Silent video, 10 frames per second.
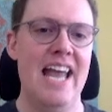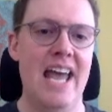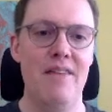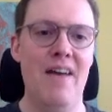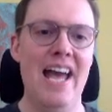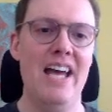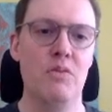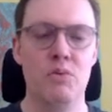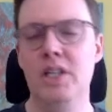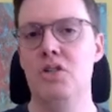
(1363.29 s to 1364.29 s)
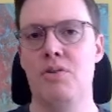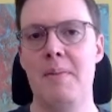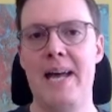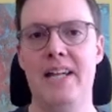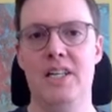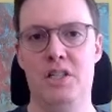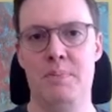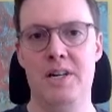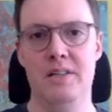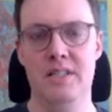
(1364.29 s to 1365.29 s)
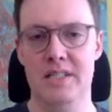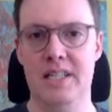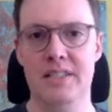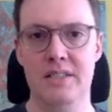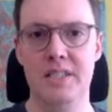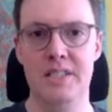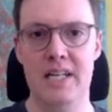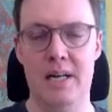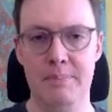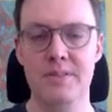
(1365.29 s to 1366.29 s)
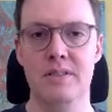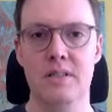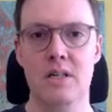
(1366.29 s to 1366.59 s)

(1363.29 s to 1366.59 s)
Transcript: and have had really traumatic experiences against these setups,